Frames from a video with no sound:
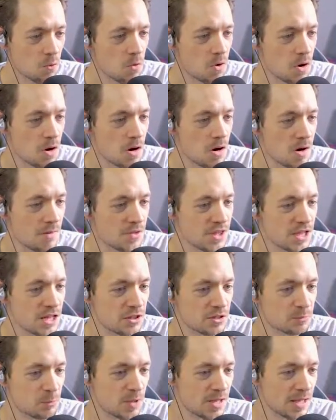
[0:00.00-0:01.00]
Whoa, everything
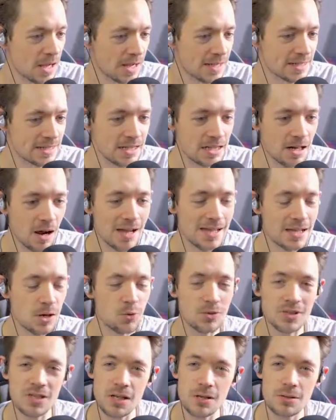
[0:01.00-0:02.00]
looks pretty. I, you know, I
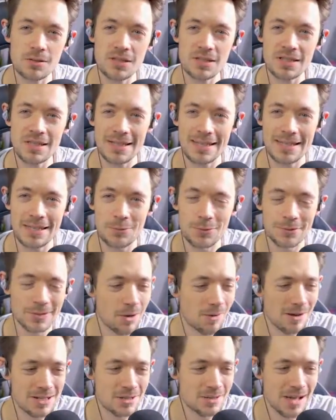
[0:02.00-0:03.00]
also, just gotta let you all
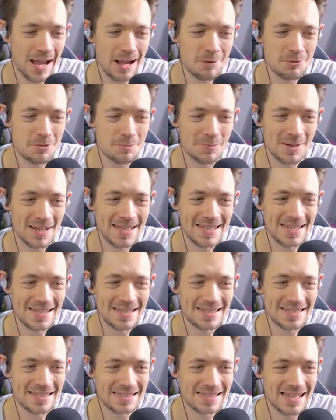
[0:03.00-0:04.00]
know, I don't know how to
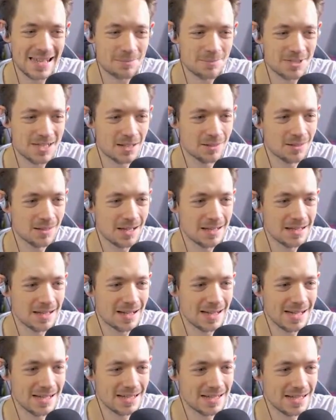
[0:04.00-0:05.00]
play this game still. I,
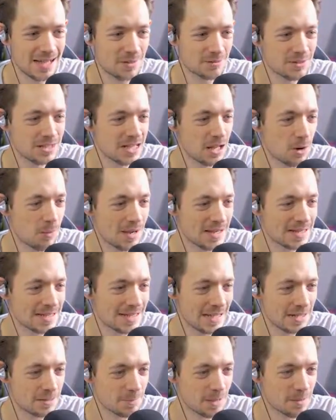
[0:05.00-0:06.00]
I actually have no
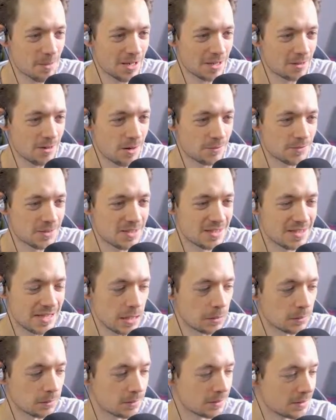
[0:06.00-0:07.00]
idea how to play Minecraft,
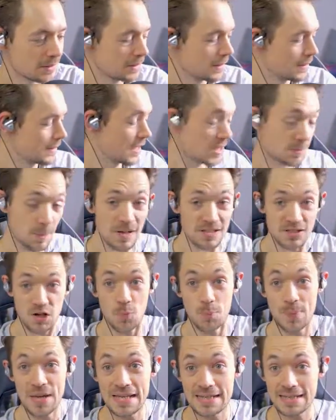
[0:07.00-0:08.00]
still especially
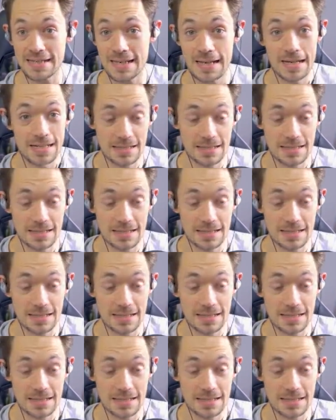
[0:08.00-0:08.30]
on PC.